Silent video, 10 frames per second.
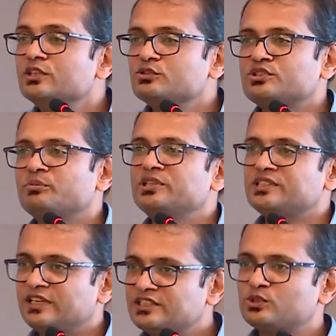So somebody
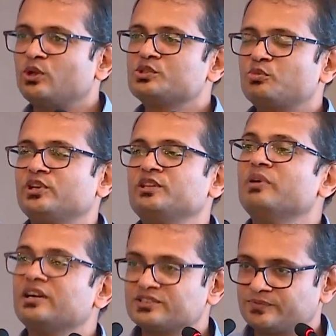said, let's launch protein
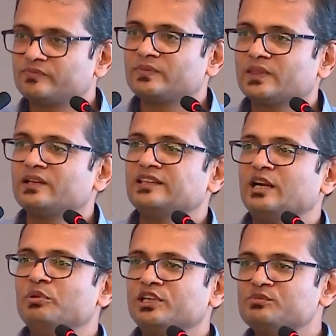bars. And
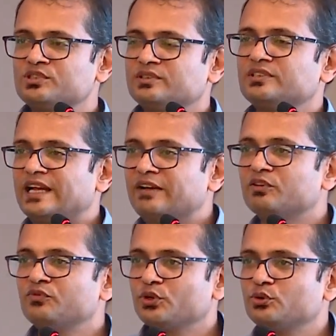that becomes a driver
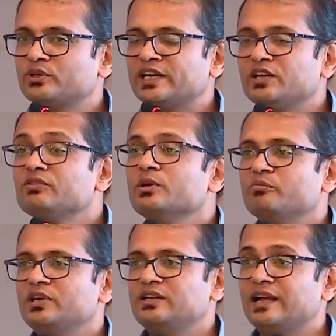for you to kind of
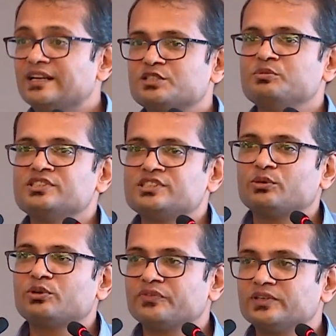build larger business
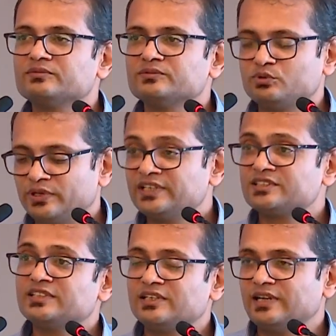out of it. To an
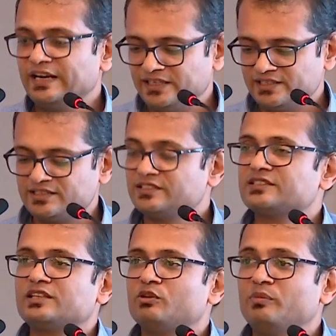extent that ITCs,
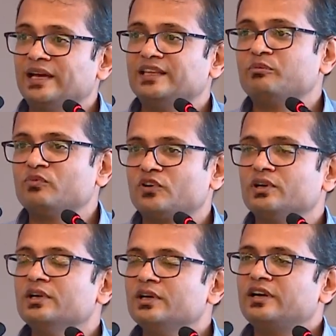etc. will buy them for
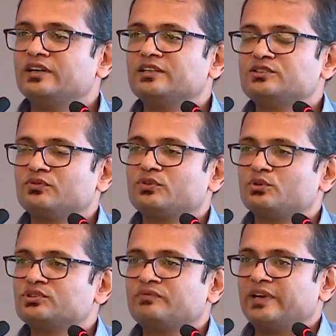hundreds of
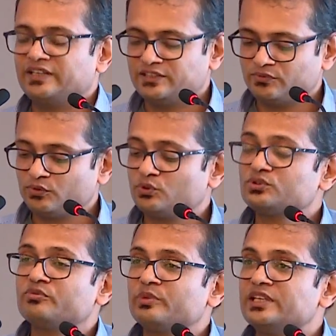crores and hundreds of crores
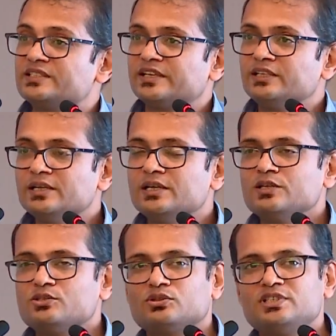of monies, right?
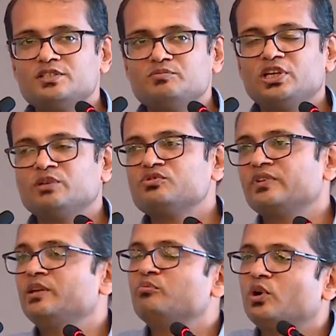So these becomes
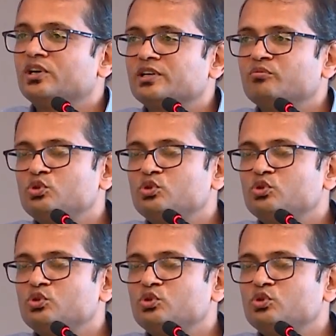very important.